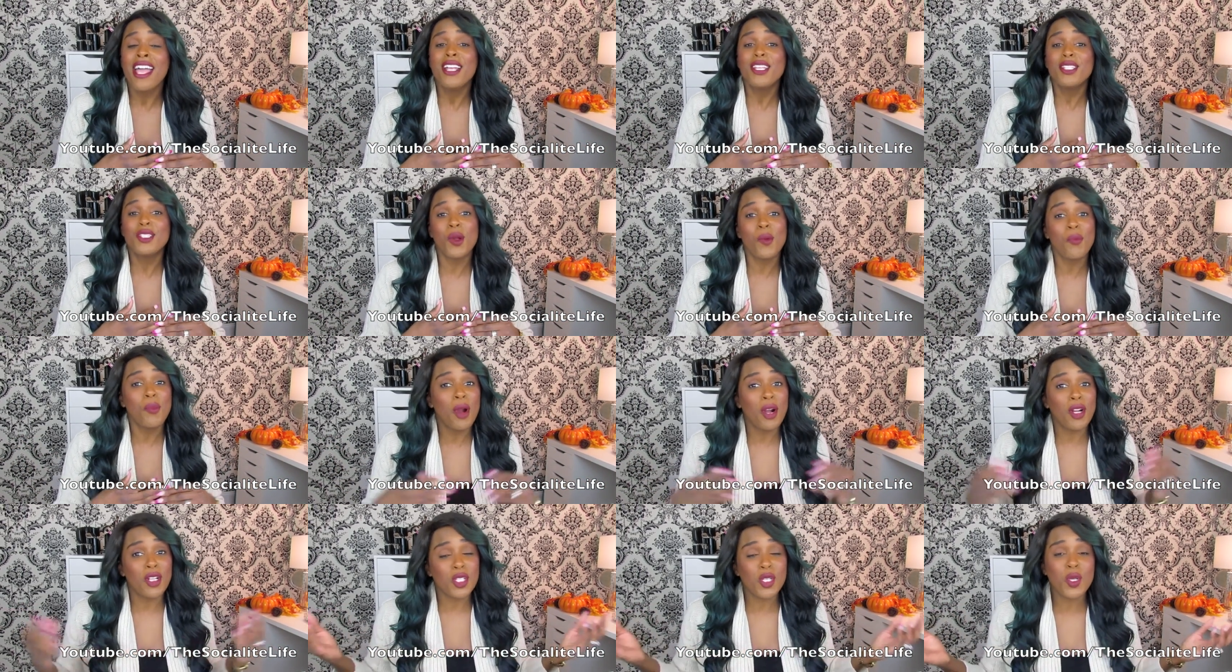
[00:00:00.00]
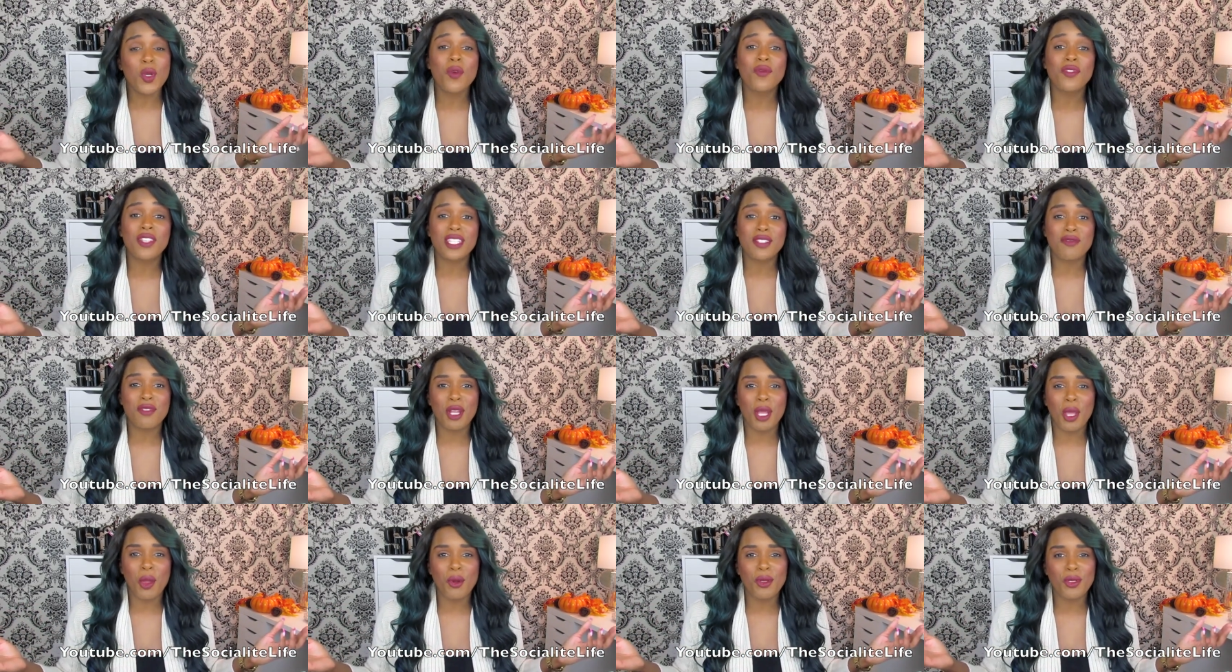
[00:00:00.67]
So part two of this
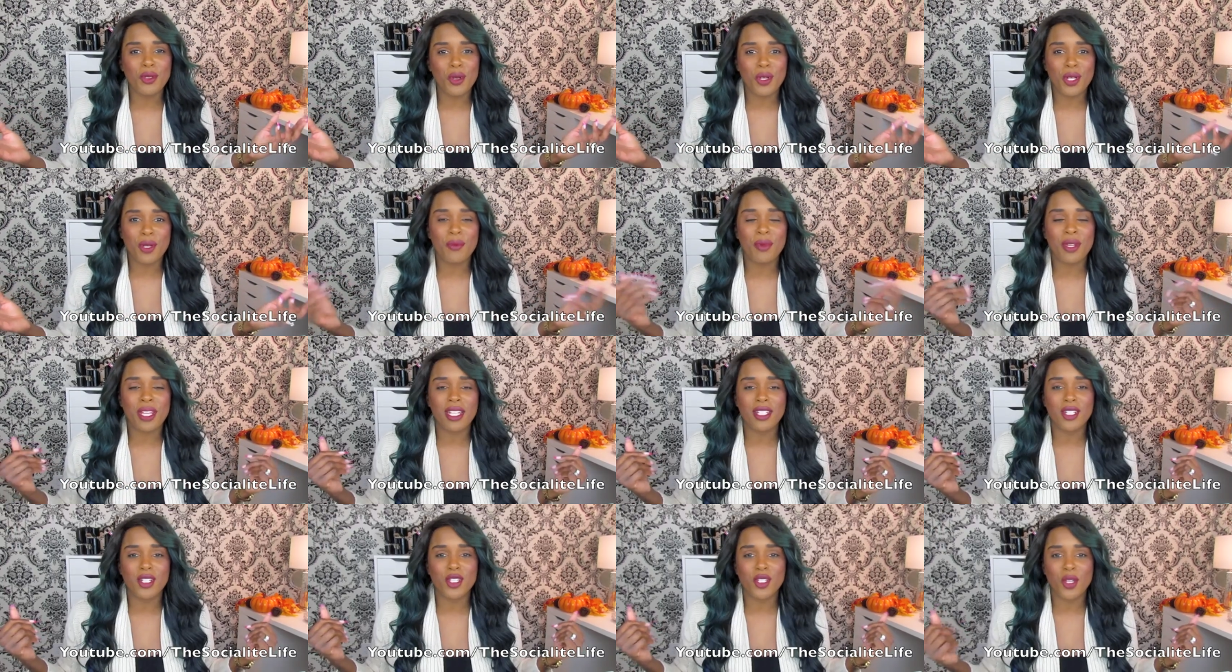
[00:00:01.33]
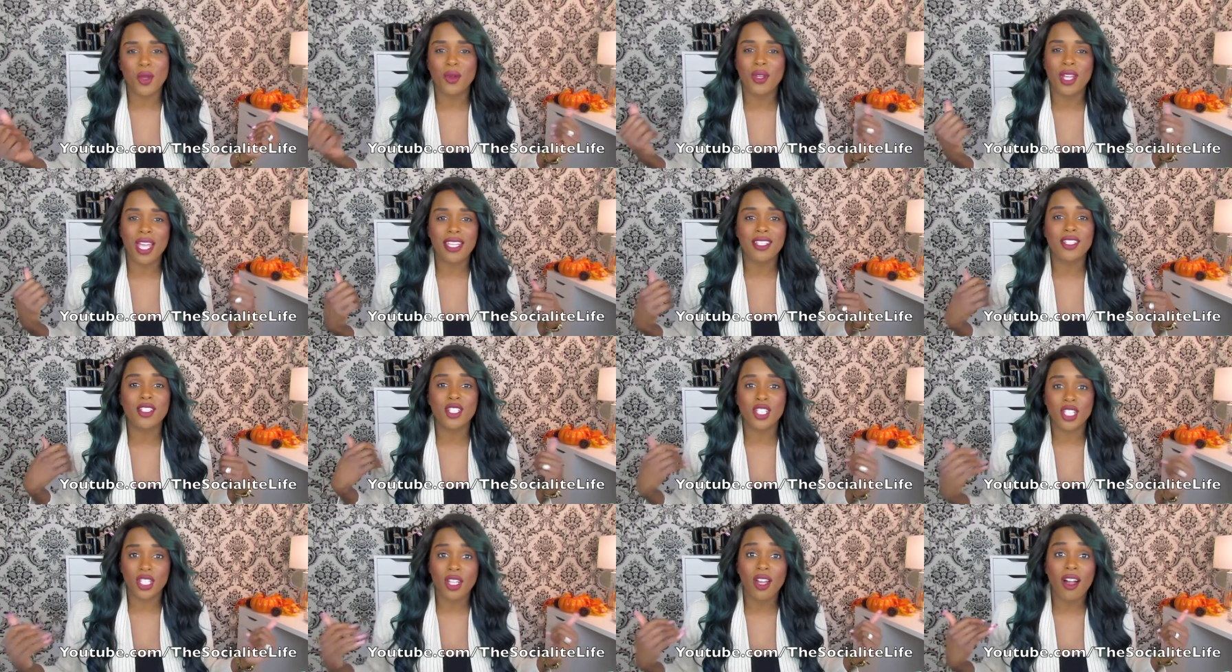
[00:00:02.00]
video is going to be to
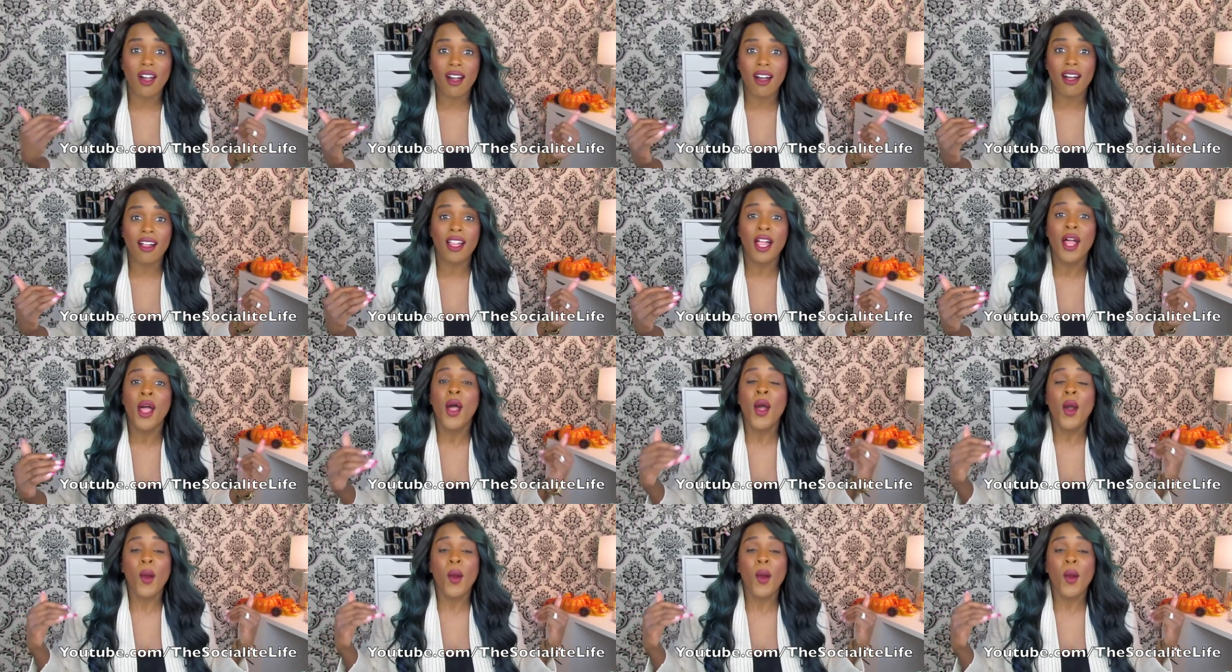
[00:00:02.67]
showcase to y'all